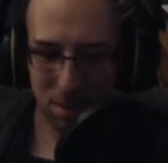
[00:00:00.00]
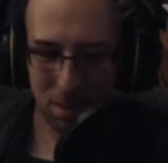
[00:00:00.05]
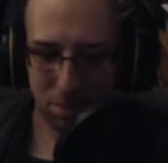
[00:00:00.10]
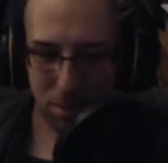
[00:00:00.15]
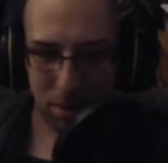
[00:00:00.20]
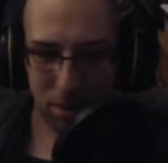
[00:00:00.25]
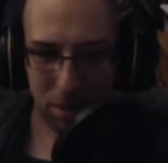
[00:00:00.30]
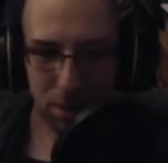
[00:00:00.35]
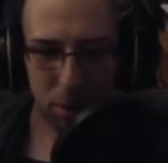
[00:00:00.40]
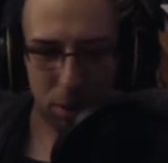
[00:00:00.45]

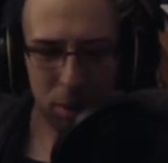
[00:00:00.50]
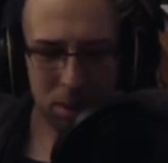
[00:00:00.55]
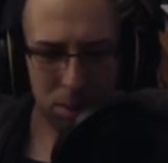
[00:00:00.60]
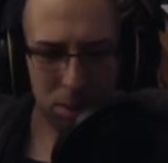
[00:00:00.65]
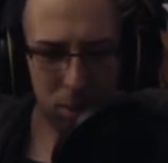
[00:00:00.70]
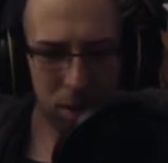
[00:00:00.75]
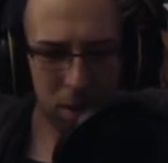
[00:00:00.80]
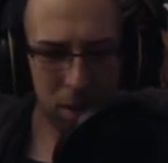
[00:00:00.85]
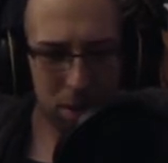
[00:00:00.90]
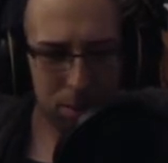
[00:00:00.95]
But there was
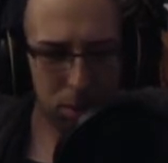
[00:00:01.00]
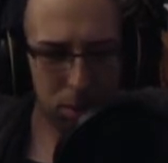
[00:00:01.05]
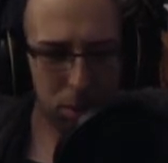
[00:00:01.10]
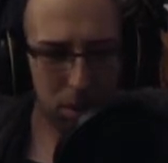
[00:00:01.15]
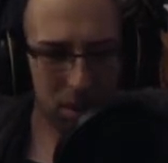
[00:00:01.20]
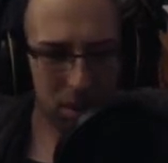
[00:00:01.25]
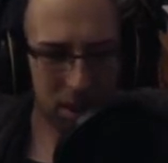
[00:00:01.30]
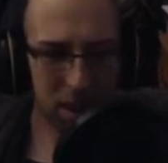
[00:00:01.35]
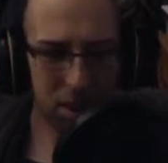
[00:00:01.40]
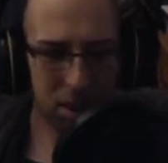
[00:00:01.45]
one other
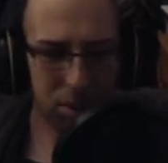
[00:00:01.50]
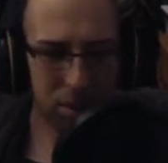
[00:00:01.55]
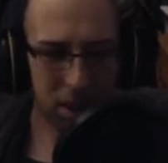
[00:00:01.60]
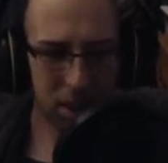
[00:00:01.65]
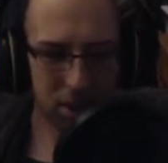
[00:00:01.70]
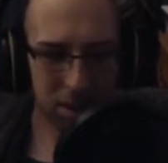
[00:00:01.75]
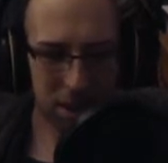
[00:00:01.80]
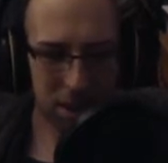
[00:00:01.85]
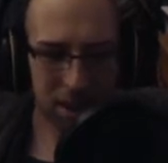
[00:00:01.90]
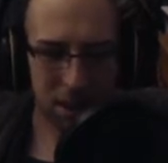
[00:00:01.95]
portal that I do want
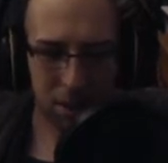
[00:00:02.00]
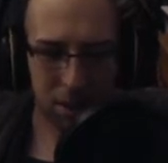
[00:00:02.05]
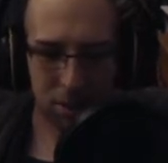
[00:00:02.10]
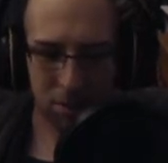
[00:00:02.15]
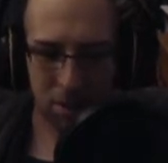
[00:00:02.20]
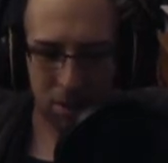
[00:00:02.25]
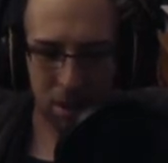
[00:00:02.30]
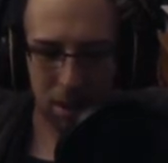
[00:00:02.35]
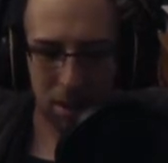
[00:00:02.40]
to check out.